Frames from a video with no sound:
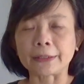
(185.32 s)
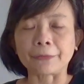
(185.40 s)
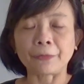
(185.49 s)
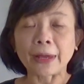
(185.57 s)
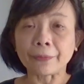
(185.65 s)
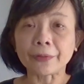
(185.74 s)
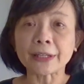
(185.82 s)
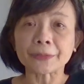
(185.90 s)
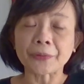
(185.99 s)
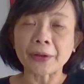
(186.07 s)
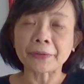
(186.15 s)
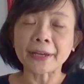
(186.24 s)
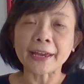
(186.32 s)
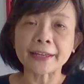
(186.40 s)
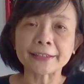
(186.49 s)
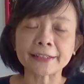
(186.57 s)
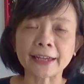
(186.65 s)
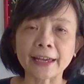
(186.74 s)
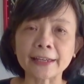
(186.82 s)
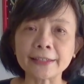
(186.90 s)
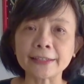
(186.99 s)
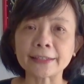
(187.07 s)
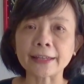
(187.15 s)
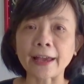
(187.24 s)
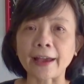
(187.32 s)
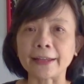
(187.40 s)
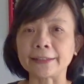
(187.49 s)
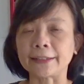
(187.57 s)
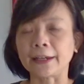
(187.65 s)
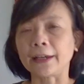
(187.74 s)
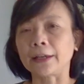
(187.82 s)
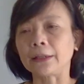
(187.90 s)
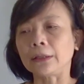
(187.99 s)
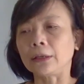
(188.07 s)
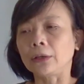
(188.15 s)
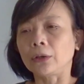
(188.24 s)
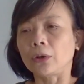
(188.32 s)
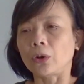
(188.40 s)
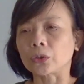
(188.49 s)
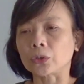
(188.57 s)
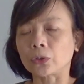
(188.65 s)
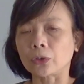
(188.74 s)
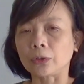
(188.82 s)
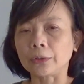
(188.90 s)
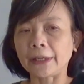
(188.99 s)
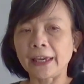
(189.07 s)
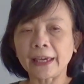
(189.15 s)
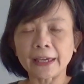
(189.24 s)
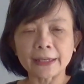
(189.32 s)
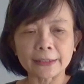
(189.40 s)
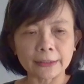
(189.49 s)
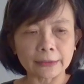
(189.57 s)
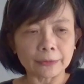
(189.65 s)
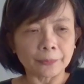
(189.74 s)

flavor is very intense, and then also it is